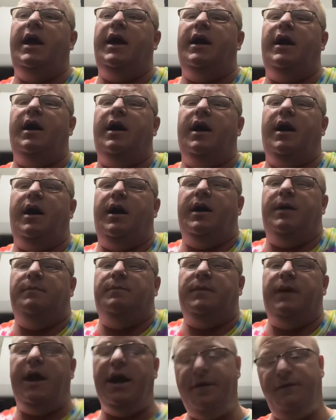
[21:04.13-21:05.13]

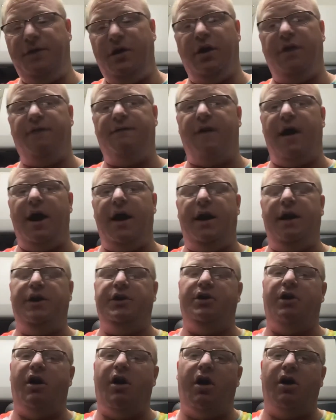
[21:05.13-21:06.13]
If you could find it in
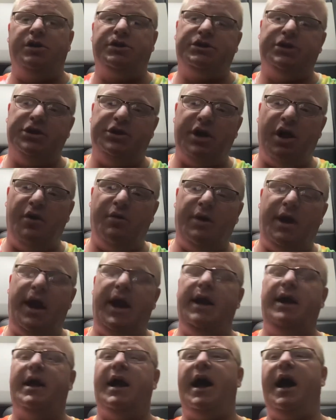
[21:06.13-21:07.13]
your hearts to
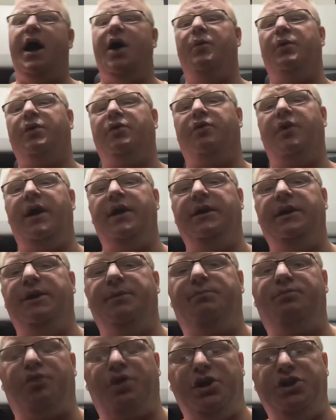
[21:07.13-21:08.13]
donate, I would greatly
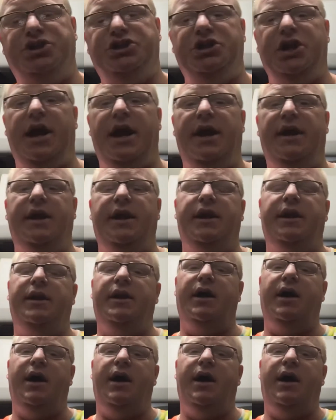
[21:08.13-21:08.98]
appreciate it.